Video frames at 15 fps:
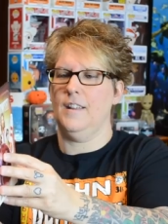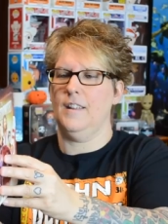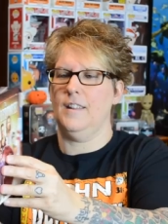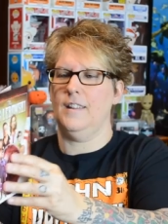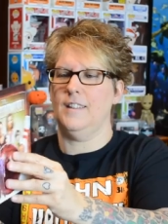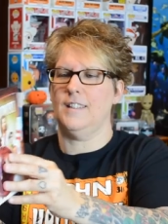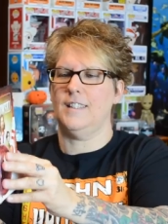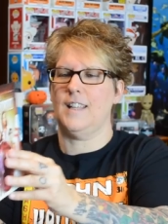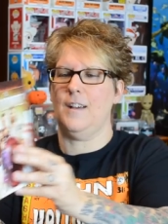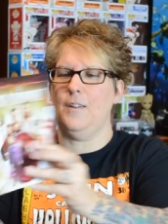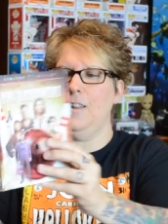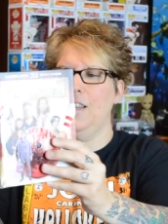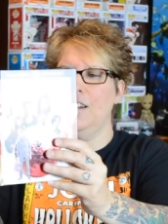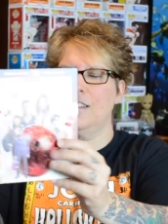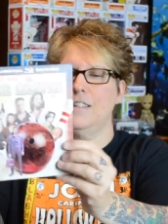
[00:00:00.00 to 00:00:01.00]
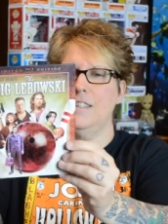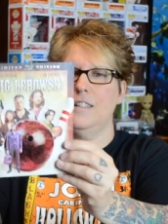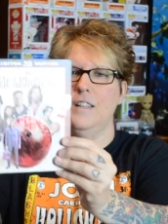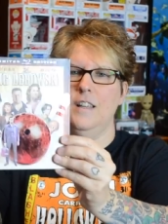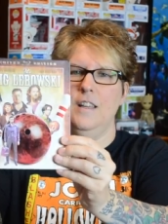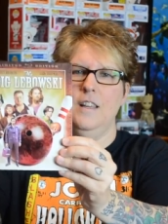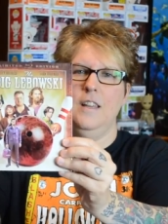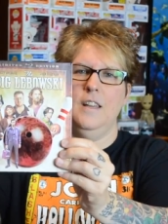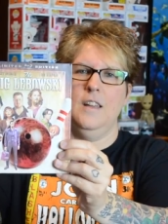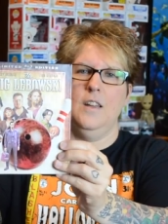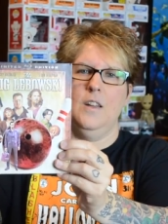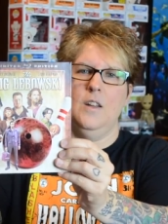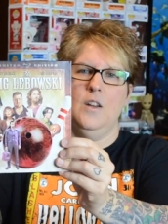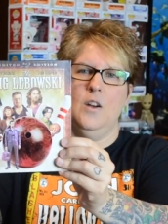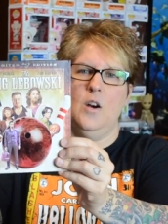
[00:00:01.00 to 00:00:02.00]
And this is how it looks.
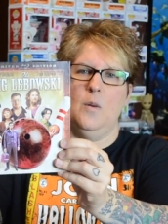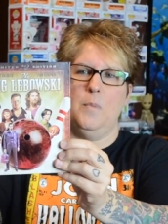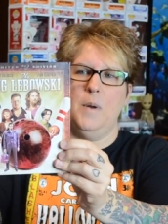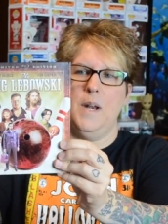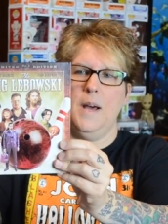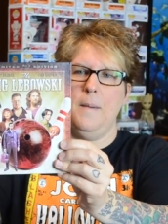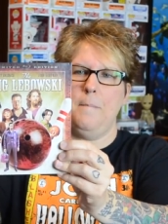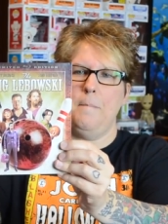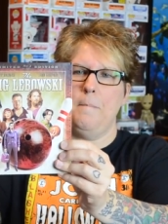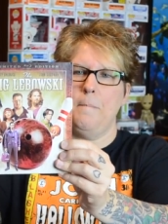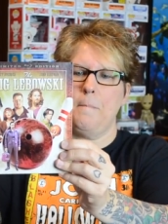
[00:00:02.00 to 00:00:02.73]
Opened up.